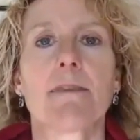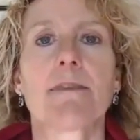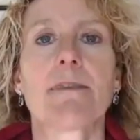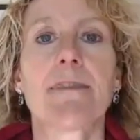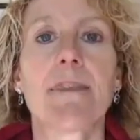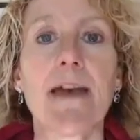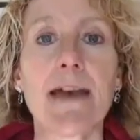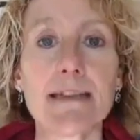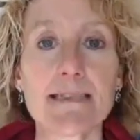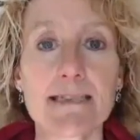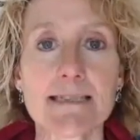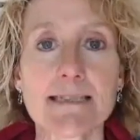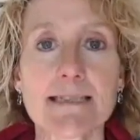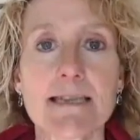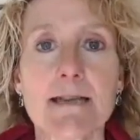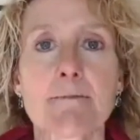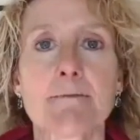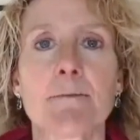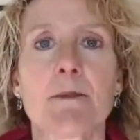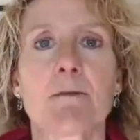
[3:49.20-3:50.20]
That's
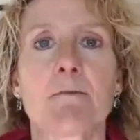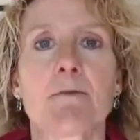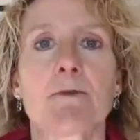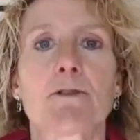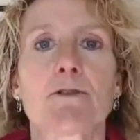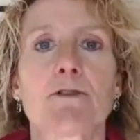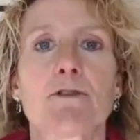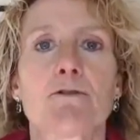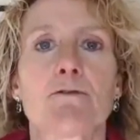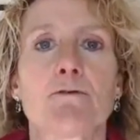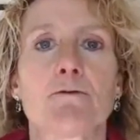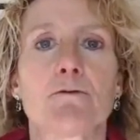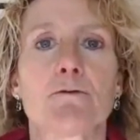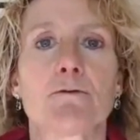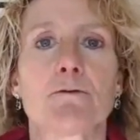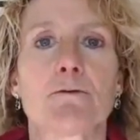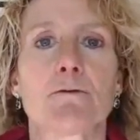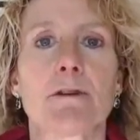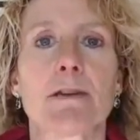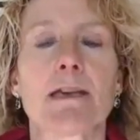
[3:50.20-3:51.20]
step number 2
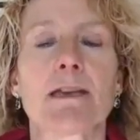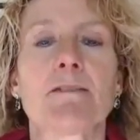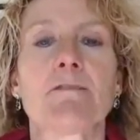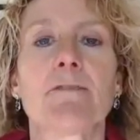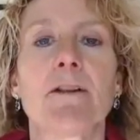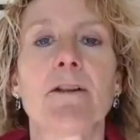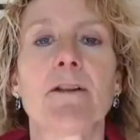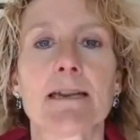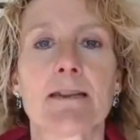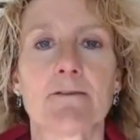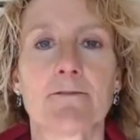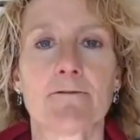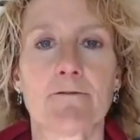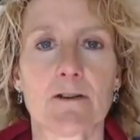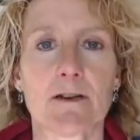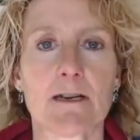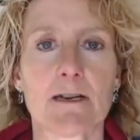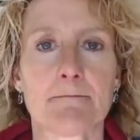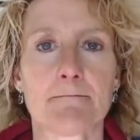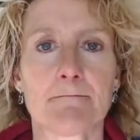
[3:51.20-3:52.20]
in finding
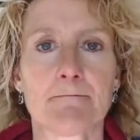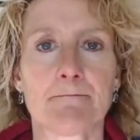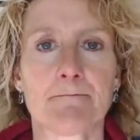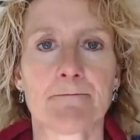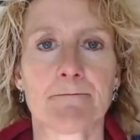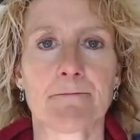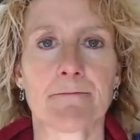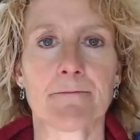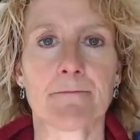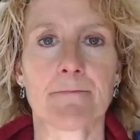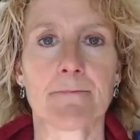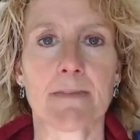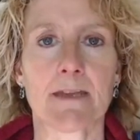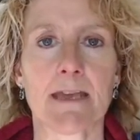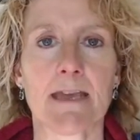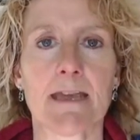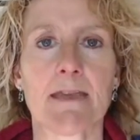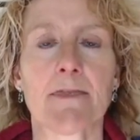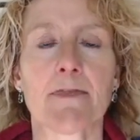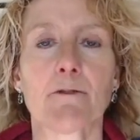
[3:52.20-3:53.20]
freedom
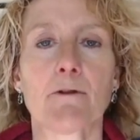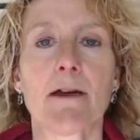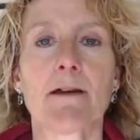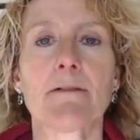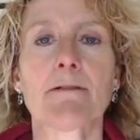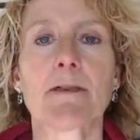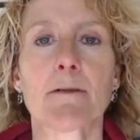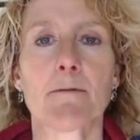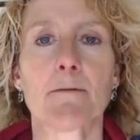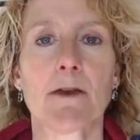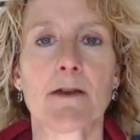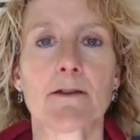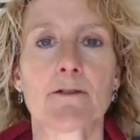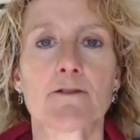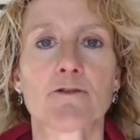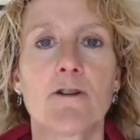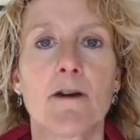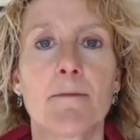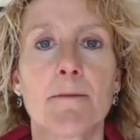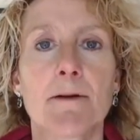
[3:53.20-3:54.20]
and thriving beyond
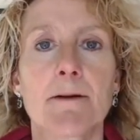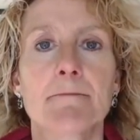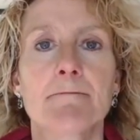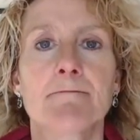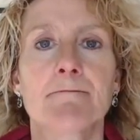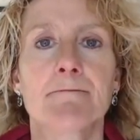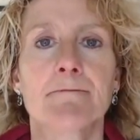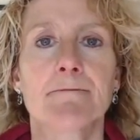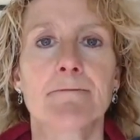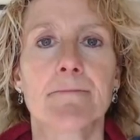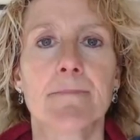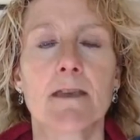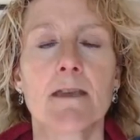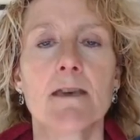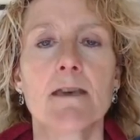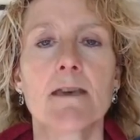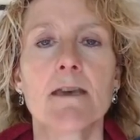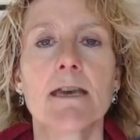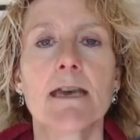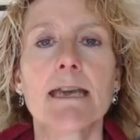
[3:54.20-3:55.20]
trauma.
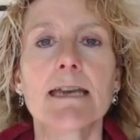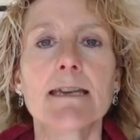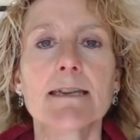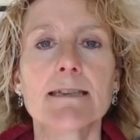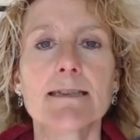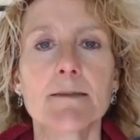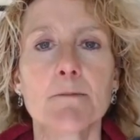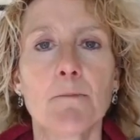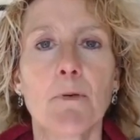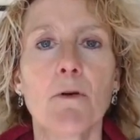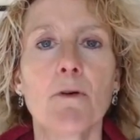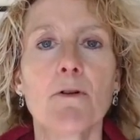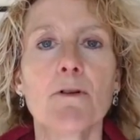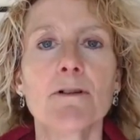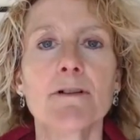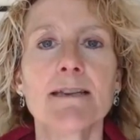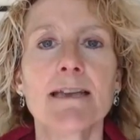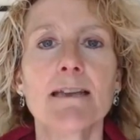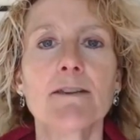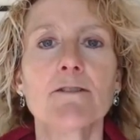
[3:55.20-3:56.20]
It is
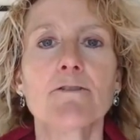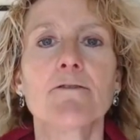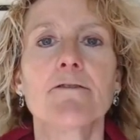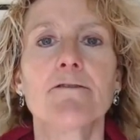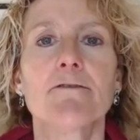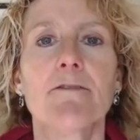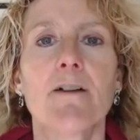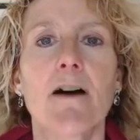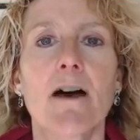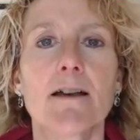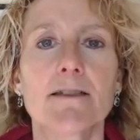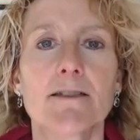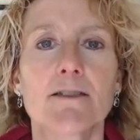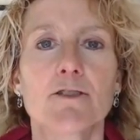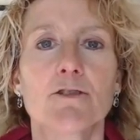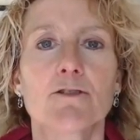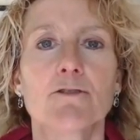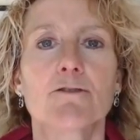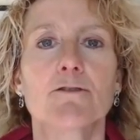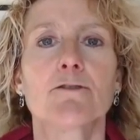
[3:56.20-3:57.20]
important that you
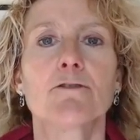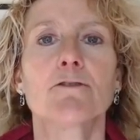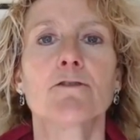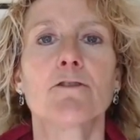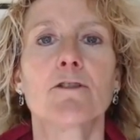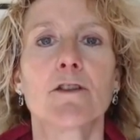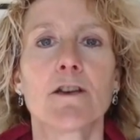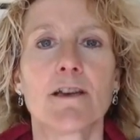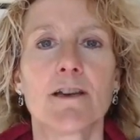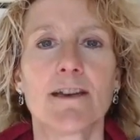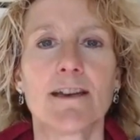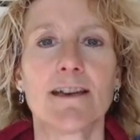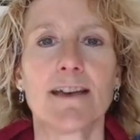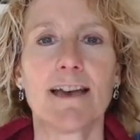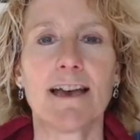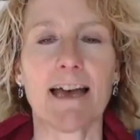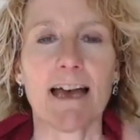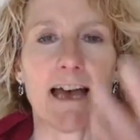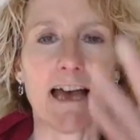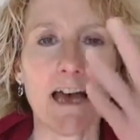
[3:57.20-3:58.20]
foster
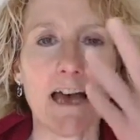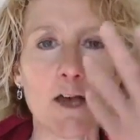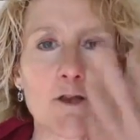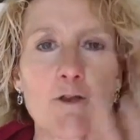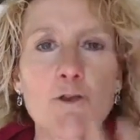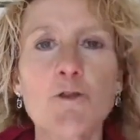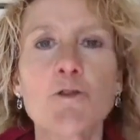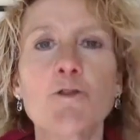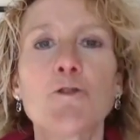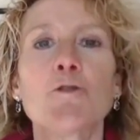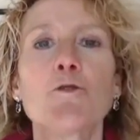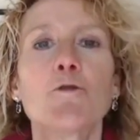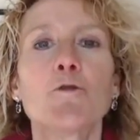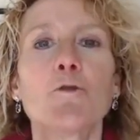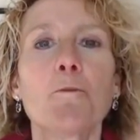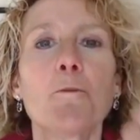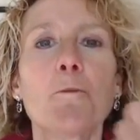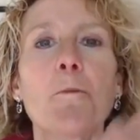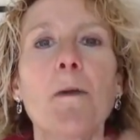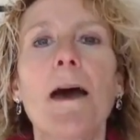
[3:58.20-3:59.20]
a
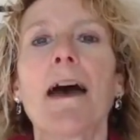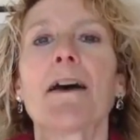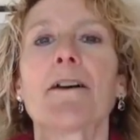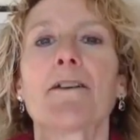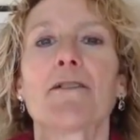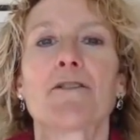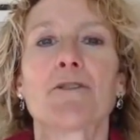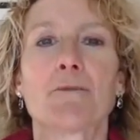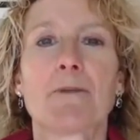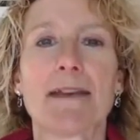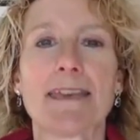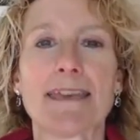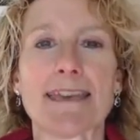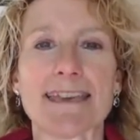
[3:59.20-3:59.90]
new pathway